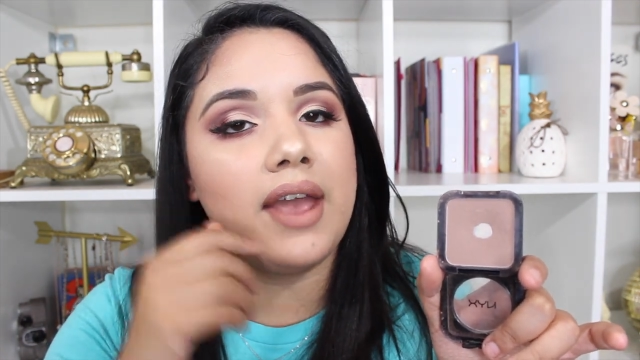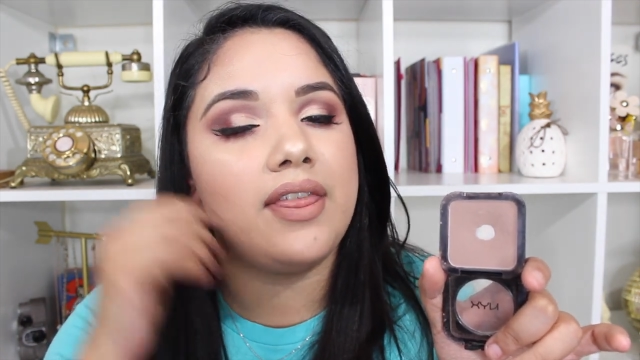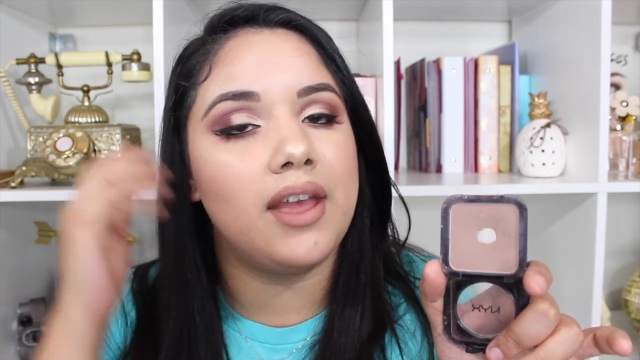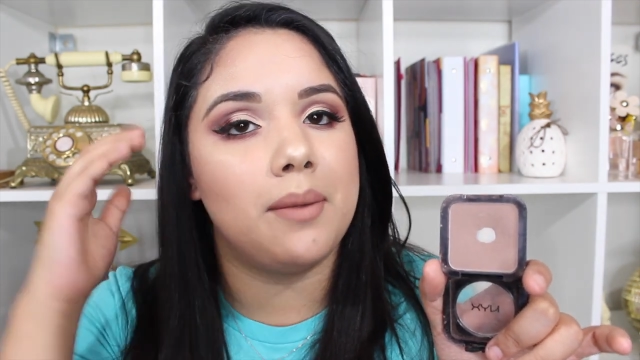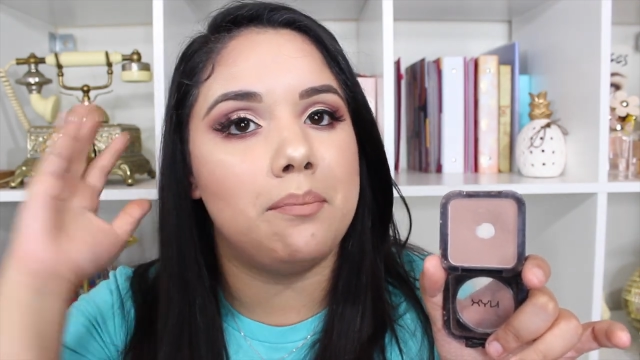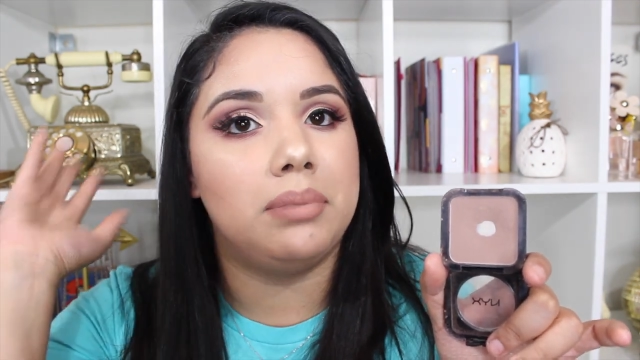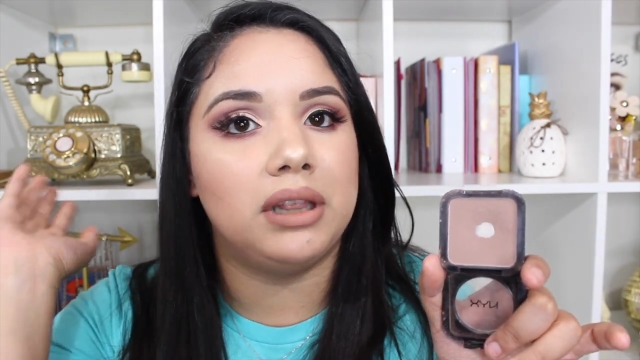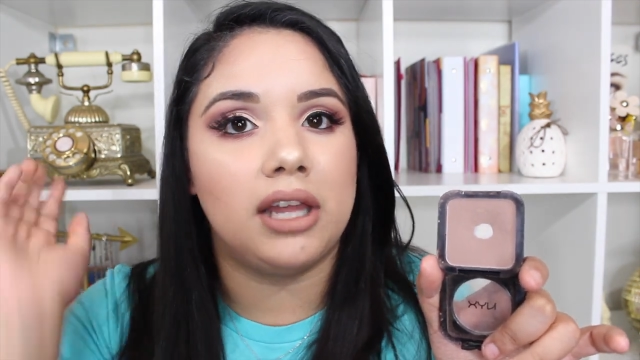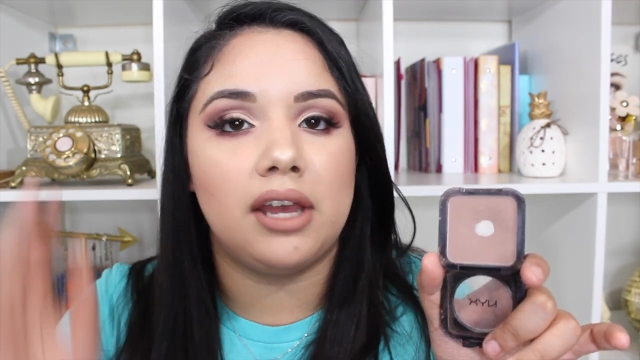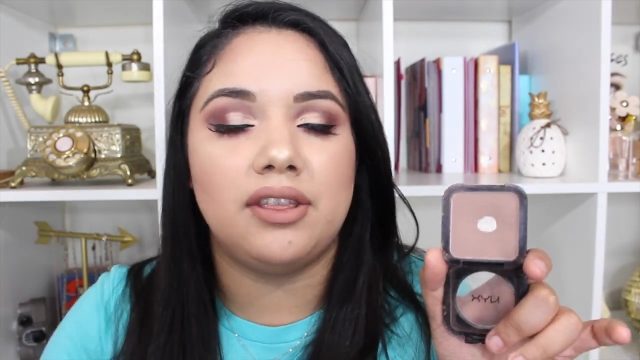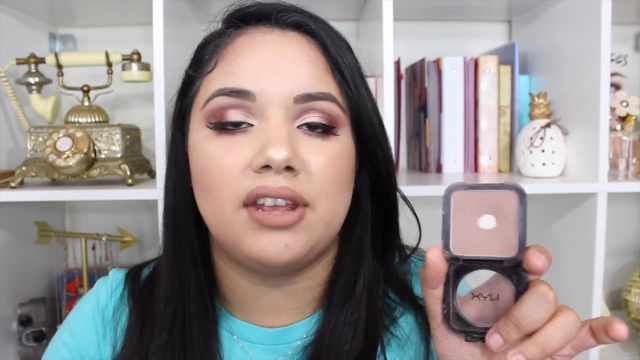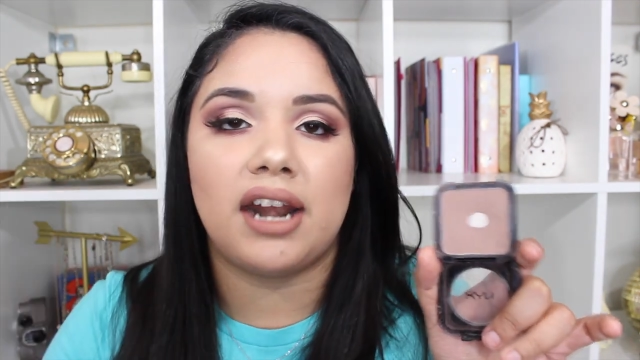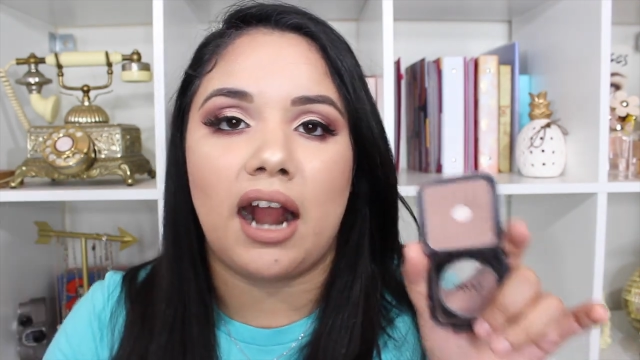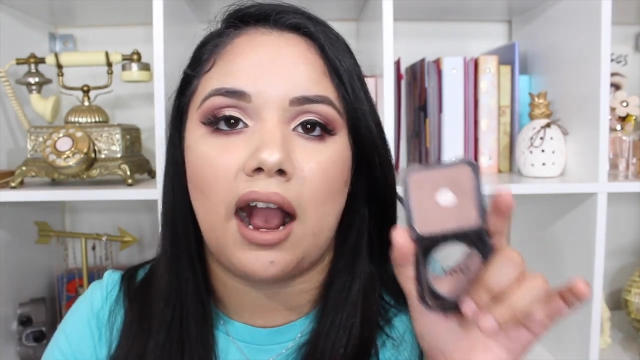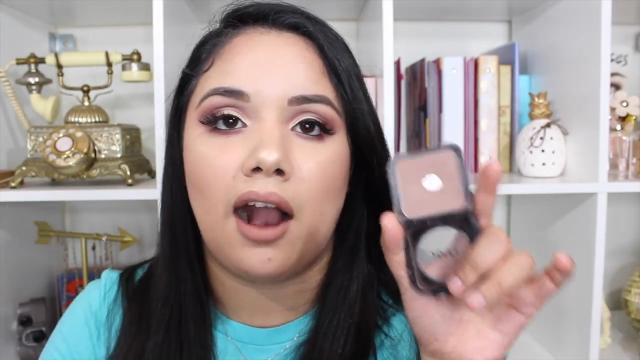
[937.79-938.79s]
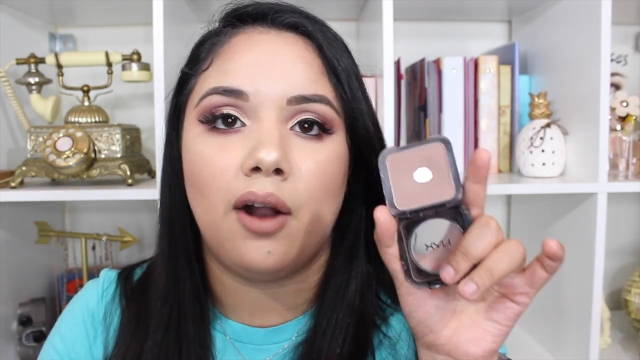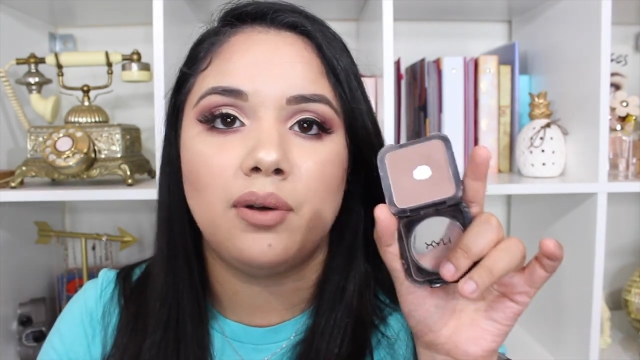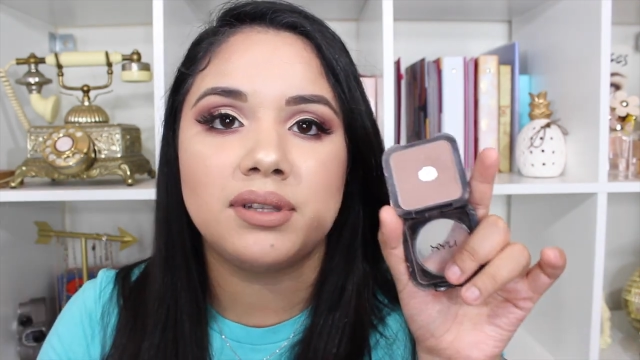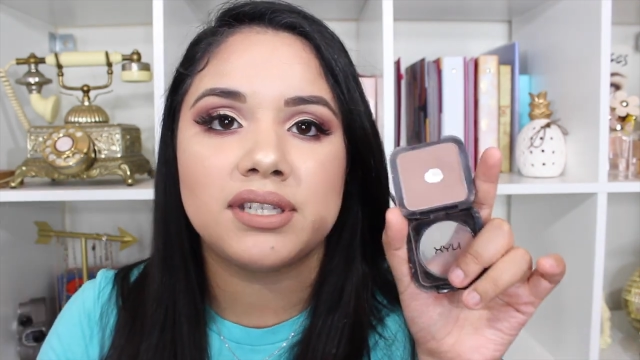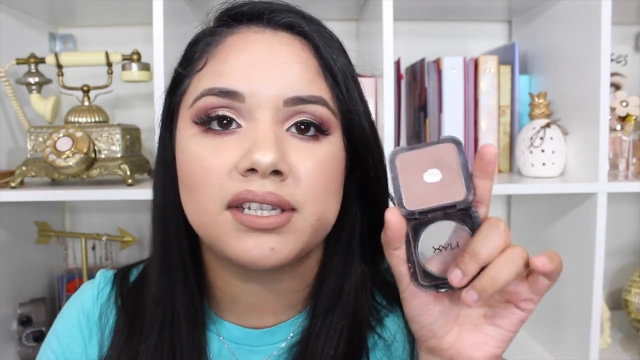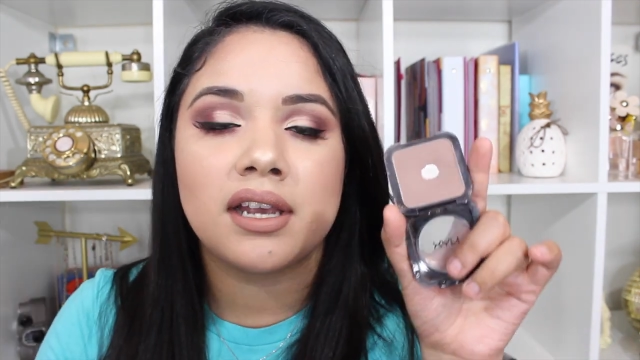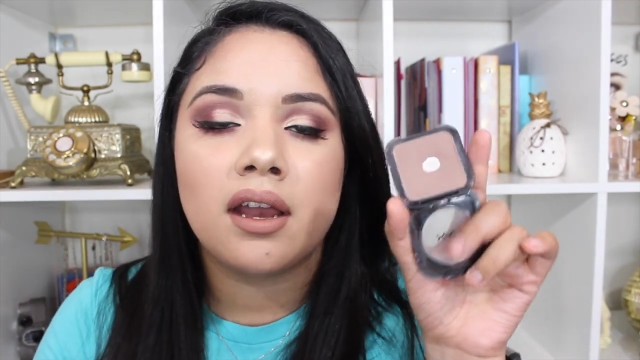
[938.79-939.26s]
and then blend it
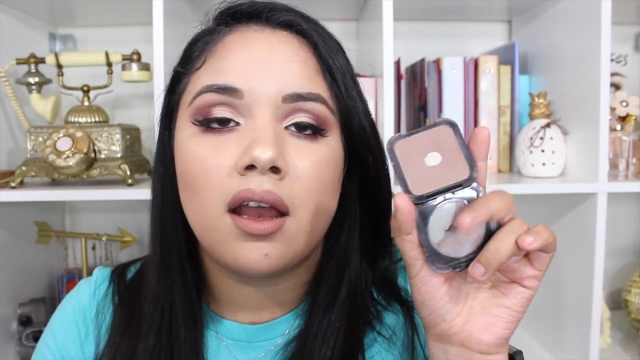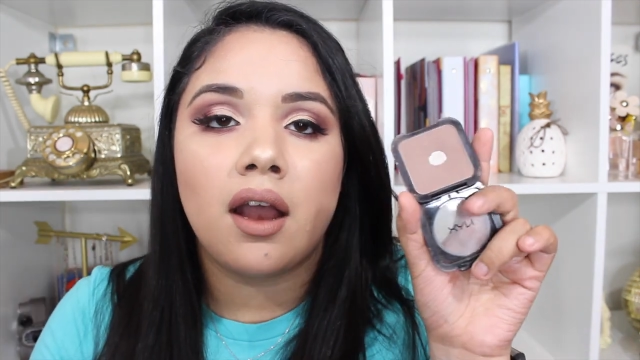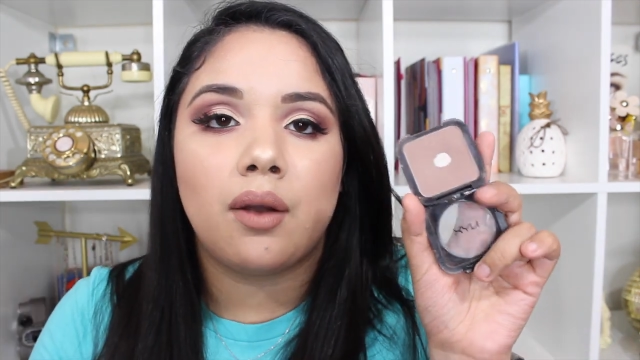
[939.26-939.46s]
out